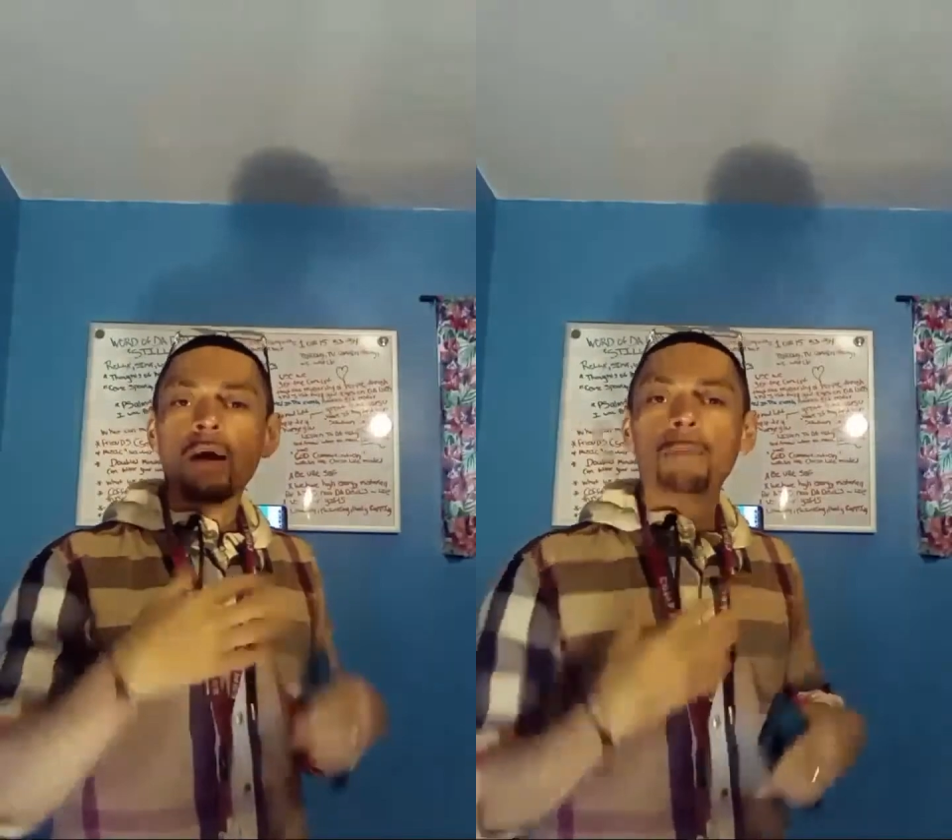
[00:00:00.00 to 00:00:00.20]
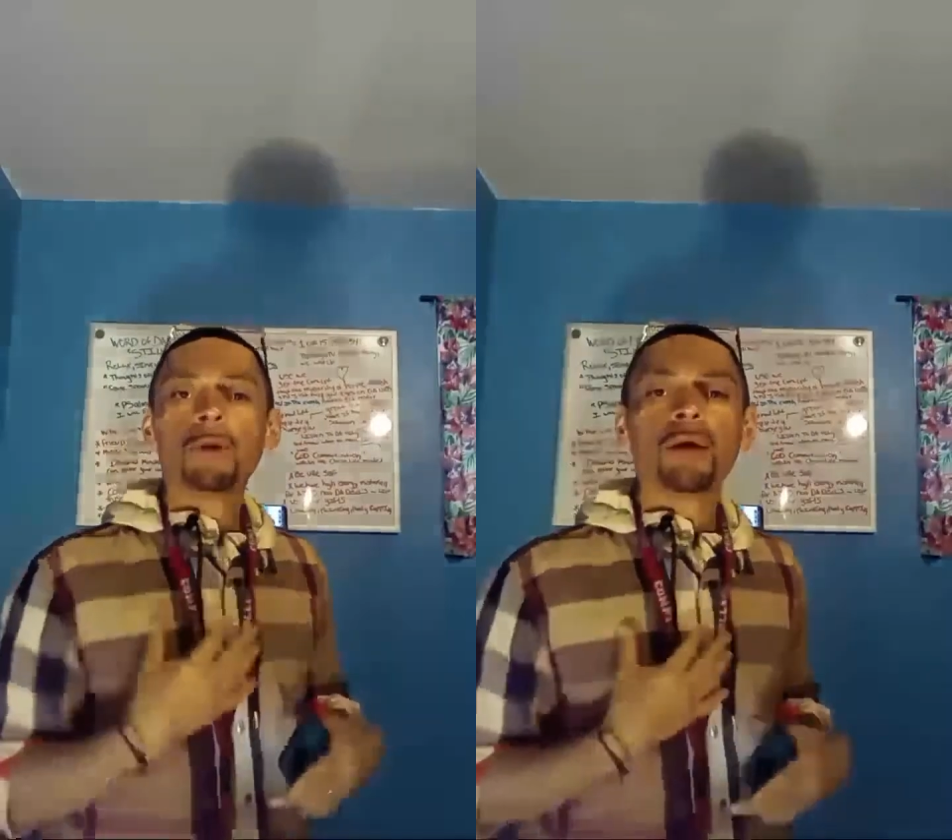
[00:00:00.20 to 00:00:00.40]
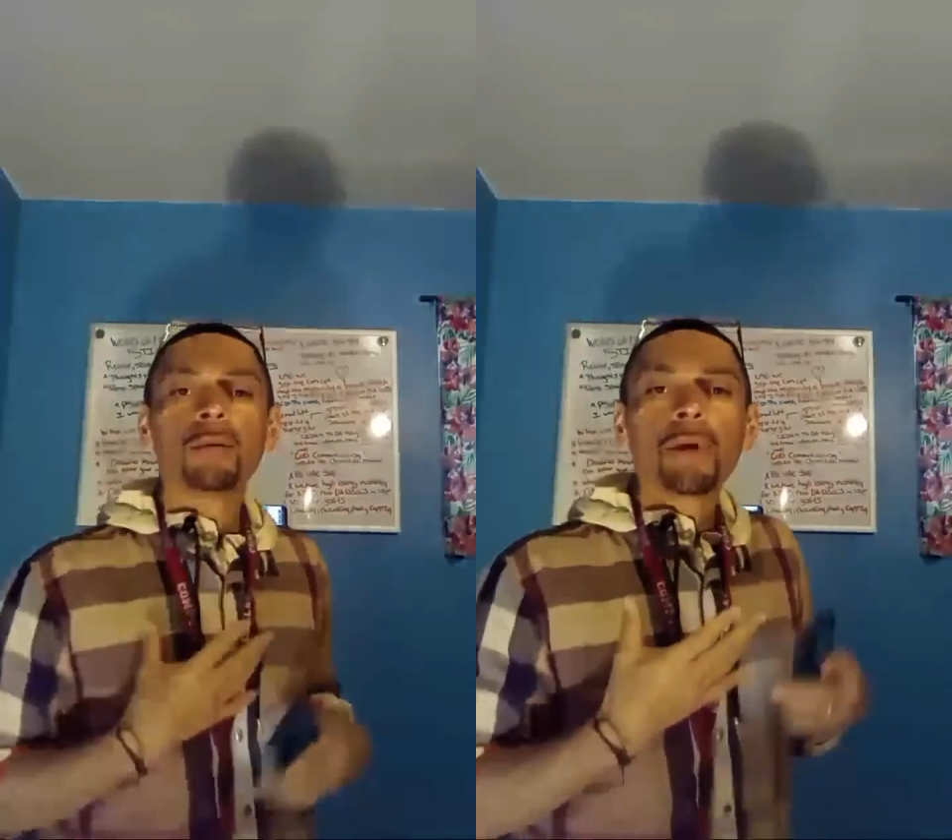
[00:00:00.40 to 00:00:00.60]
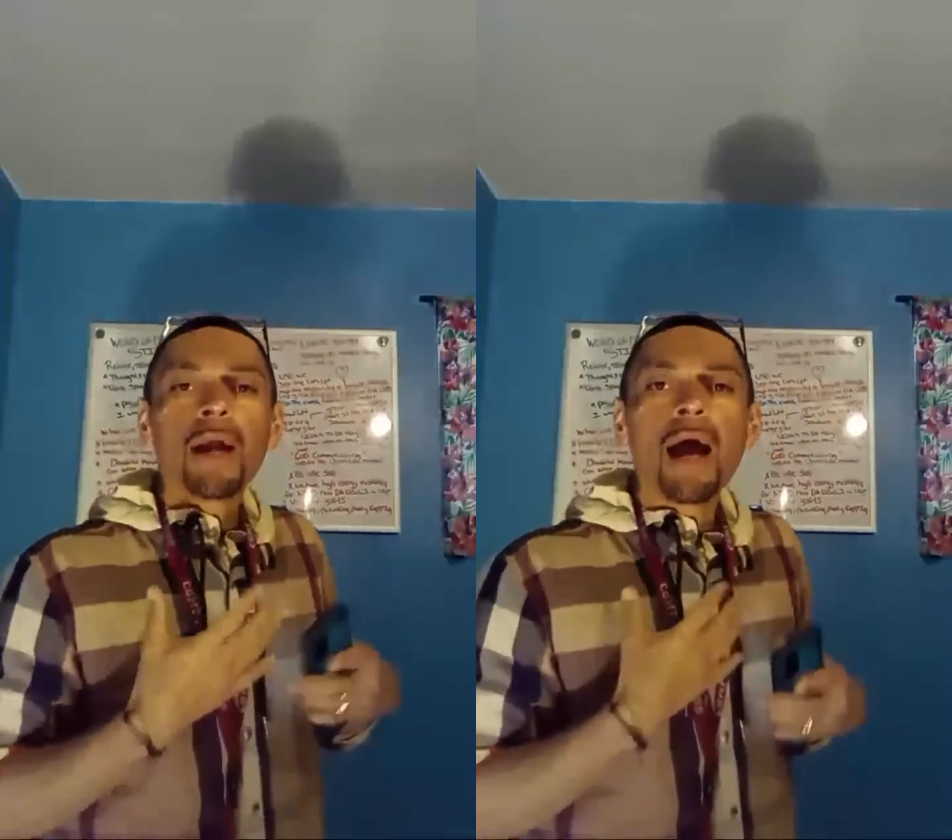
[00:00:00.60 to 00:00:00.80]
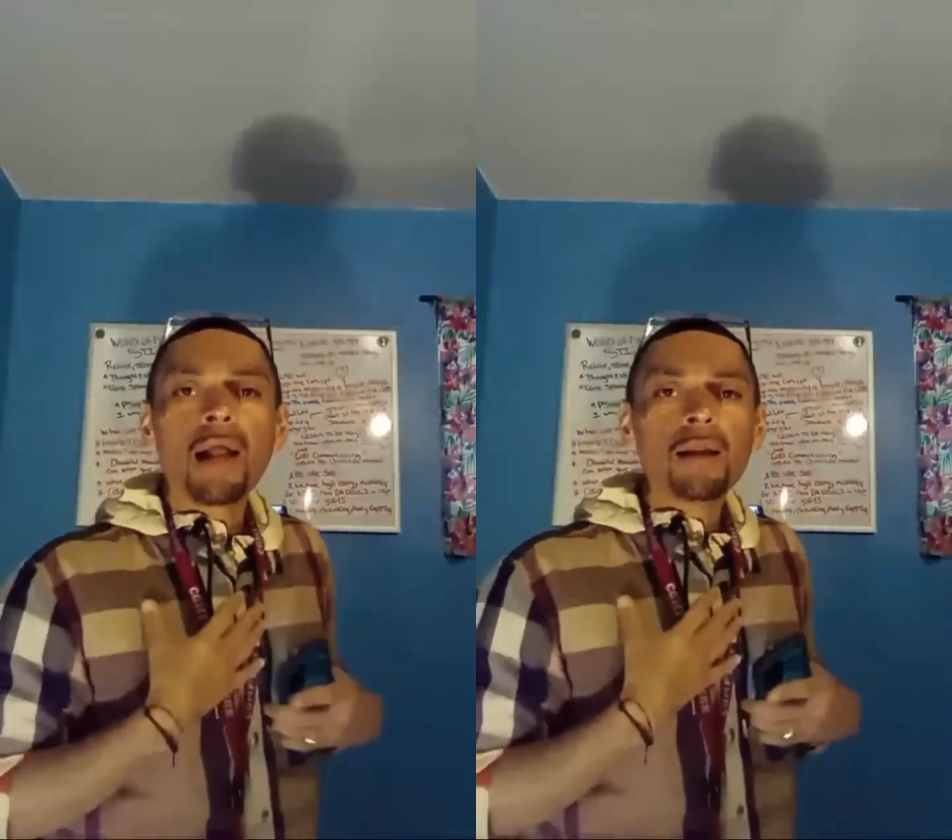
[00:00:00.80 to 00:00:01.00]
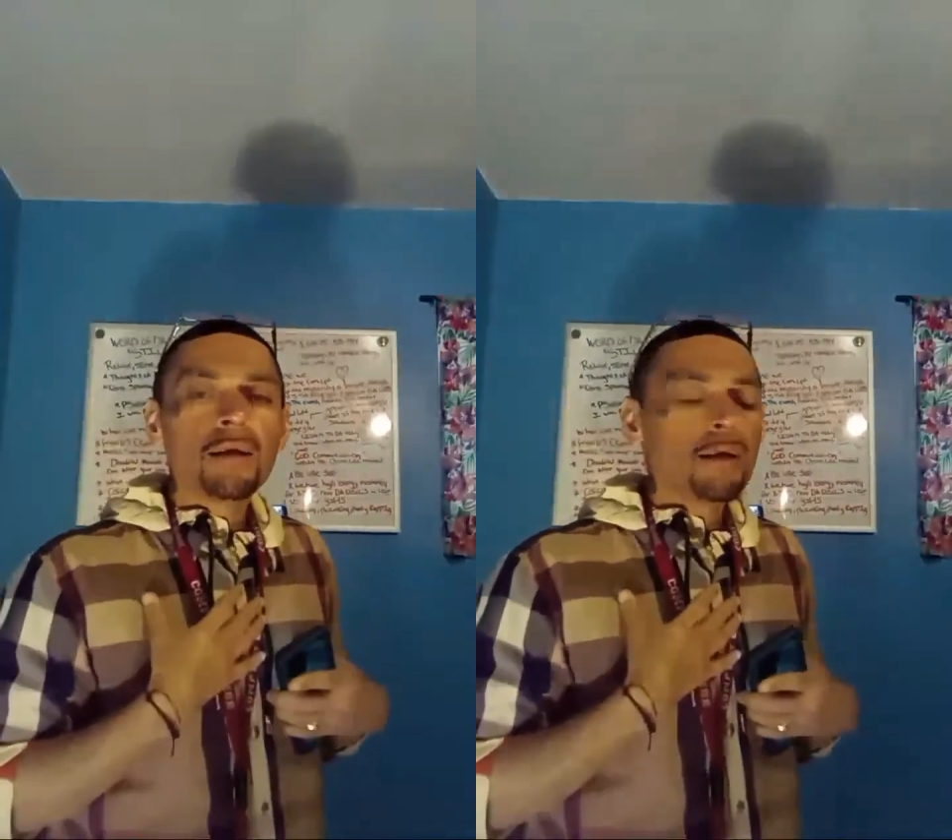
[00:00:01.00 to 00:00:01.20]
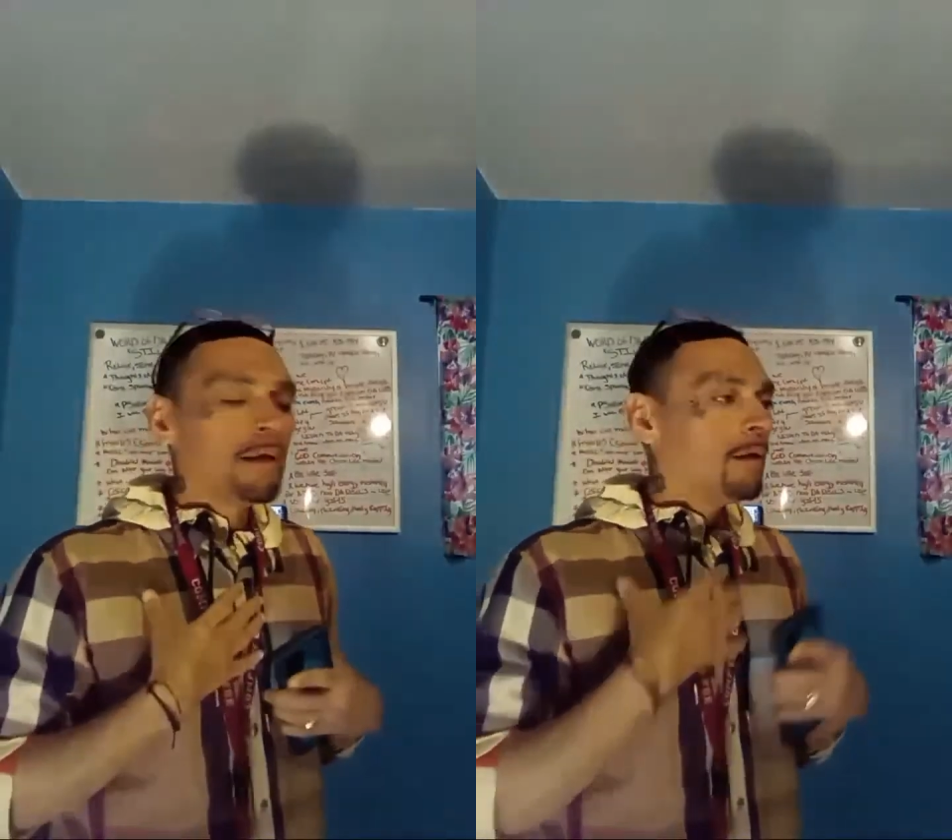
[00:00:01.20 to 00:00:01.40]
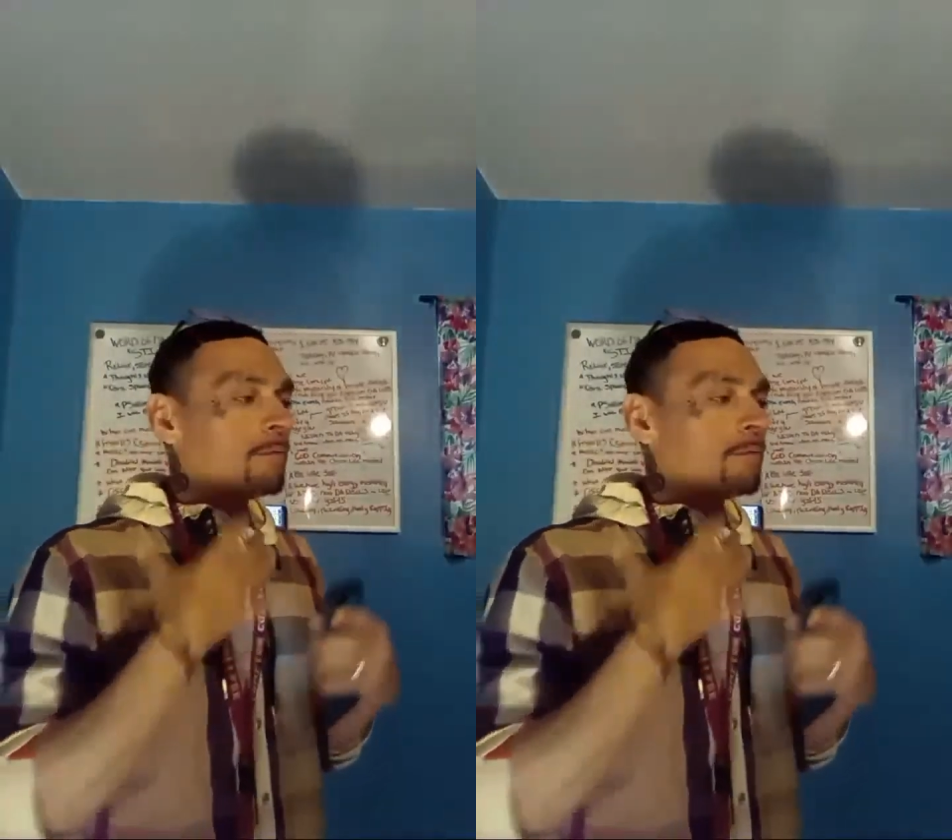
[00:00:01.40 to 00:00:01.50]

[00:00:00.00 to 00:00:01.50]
But in reality,